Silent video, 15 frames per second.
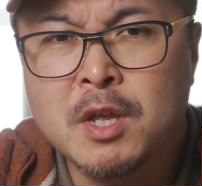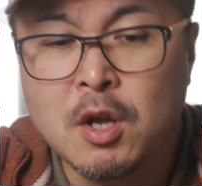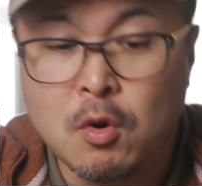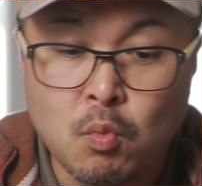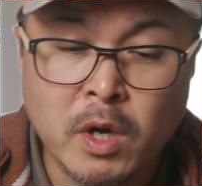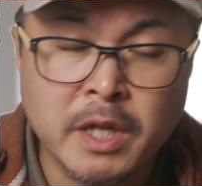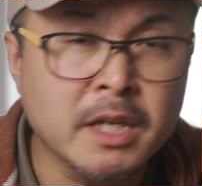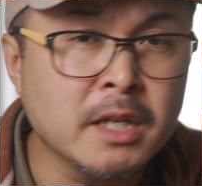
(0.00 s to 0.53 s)

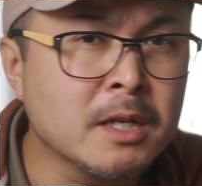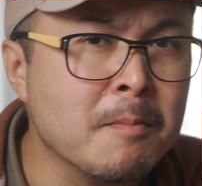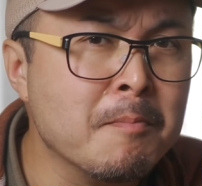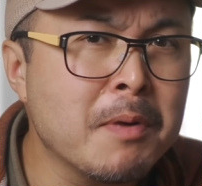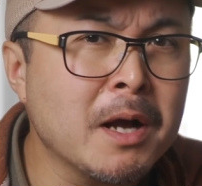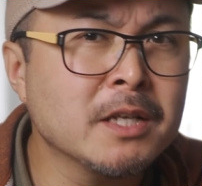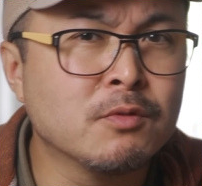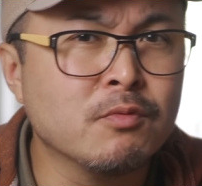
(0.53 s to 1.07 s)
when
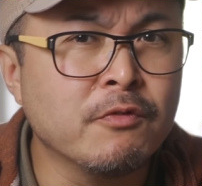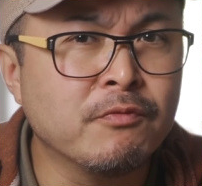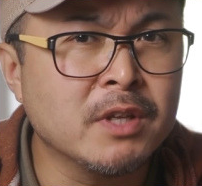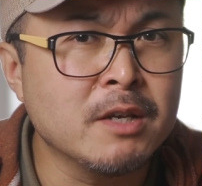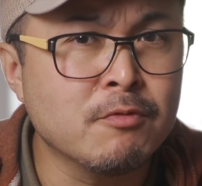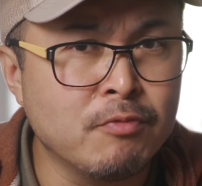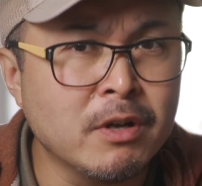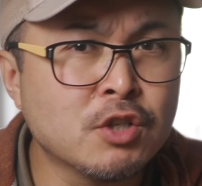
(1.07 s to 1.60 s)
combined with
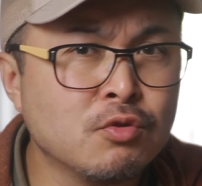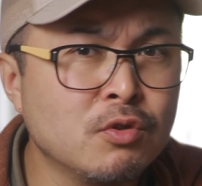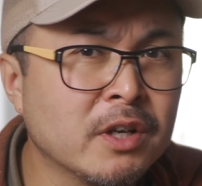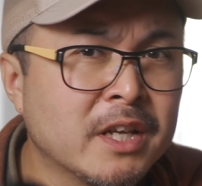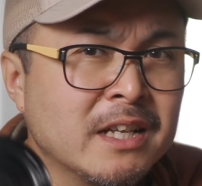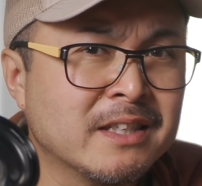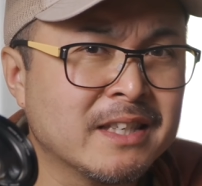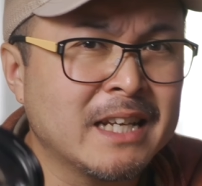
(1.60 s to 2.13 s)
the
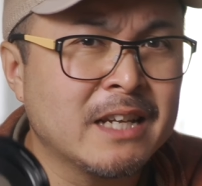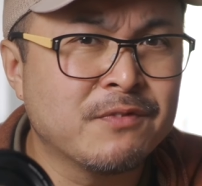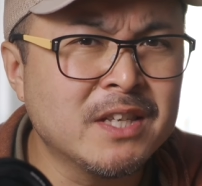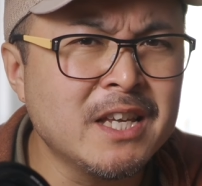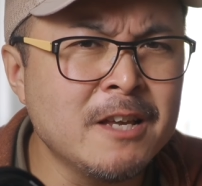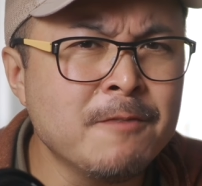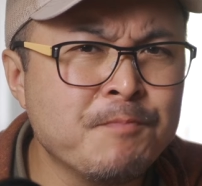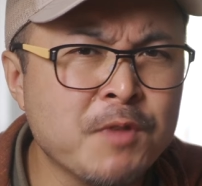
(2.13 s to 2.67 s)
retro-looking ZFC,